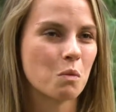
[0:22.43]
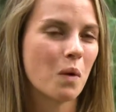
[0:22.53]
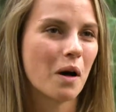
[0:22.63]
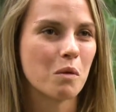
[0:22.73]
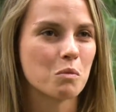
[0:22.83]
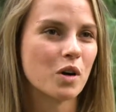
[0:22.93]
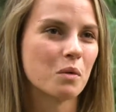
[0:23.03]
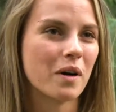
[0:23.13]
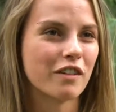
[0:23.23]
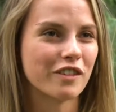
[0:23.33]
well, more
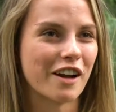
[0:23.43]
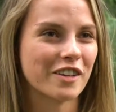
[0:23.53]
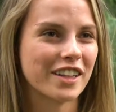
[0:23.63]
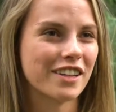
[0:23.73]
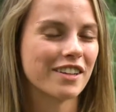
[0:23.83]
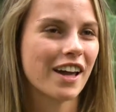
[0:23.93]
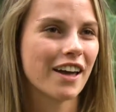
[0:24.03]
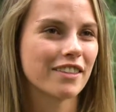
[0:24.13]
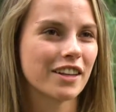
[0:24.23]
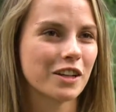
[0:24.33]
well-rounded
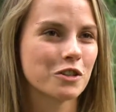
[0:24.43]
athletic